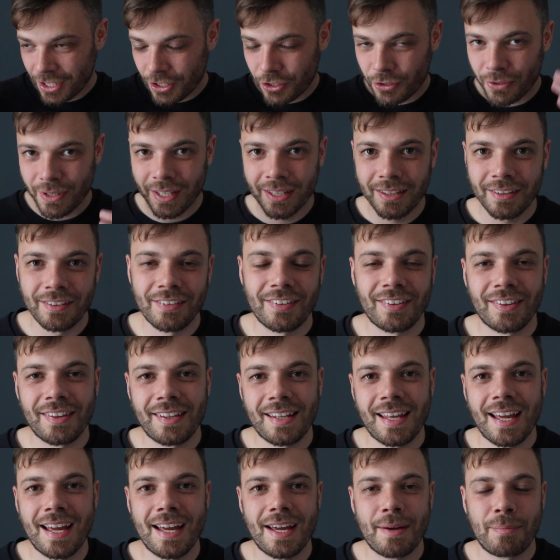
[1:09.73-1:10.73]
triggers
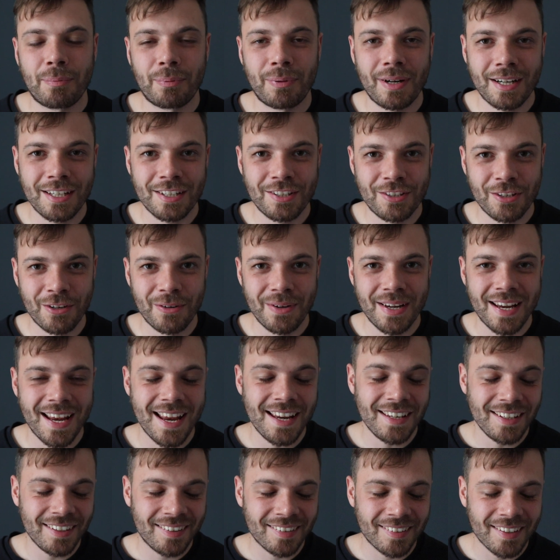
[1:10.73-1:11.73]
their predatory
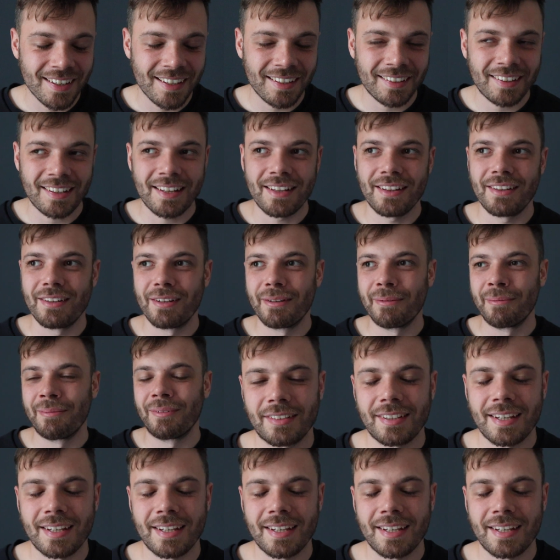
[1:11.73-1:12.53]
instinct in them.